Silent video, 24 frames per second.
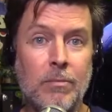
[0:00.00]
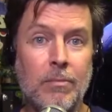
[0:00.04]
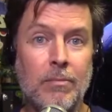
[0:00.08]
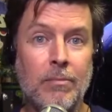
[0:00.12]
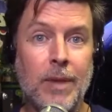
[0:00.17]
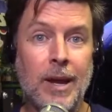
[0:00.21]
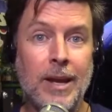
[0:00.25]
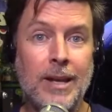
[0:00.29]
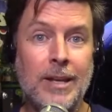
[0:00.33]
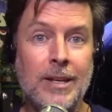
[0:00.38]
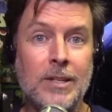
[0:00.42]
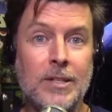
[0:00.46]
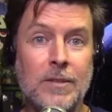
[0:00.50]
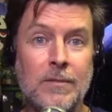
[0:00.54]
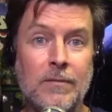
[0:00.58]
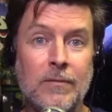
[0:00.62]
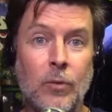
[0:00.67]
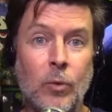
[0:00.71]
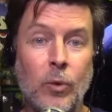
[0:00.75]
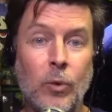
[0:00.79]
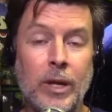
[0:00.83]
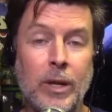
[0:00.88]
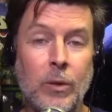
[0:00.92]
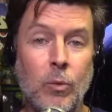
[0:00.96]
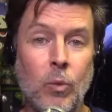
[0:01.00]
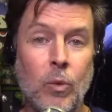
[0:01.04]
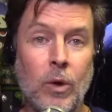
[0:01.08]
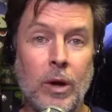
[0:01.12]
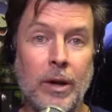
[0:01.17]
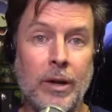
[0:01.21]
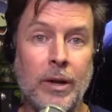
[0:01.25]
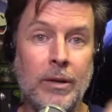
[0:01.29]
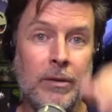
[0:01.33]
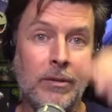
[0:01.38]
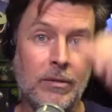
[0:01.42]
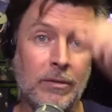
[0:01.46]
minus
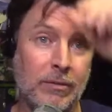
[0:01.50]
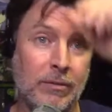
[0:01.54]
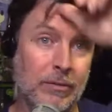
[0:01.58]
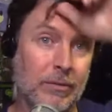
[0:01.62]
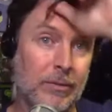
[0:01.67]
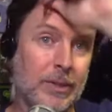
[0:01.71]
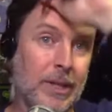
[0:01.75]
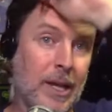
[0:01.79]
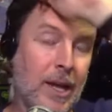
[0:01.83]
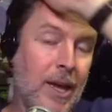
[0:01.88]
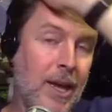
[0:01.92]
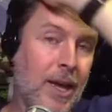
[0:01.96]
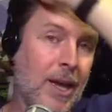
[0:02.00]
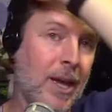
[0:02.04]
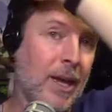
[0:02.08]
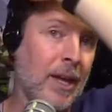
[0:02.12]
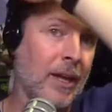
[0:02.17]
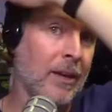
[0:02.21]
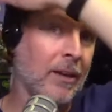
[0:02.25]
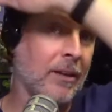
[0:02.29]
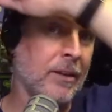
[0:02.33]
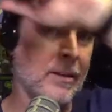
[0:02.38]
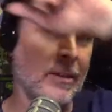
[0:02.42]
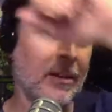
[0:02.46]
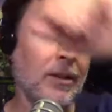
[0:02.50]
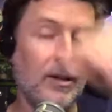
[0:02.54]
41. Dang.